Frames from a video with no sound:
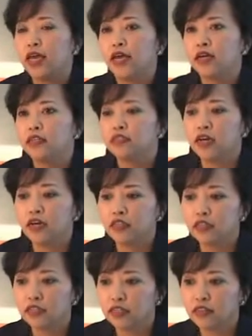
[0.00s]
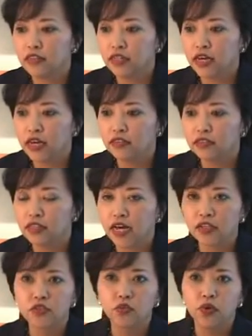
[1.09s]
And I think in the end,
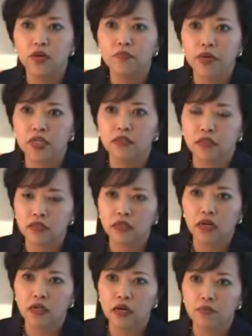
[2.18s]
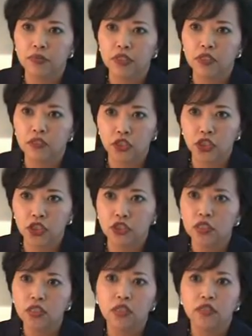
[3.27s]
that's what makes a company good,
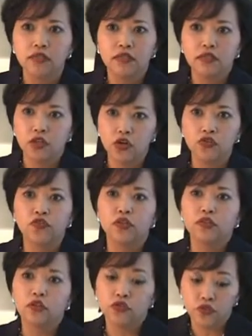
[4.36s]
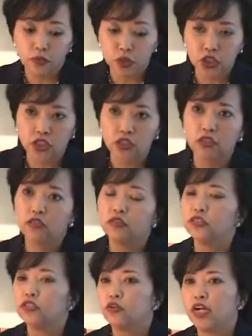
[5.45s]
go from good
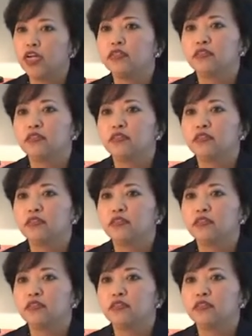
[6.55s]
to great.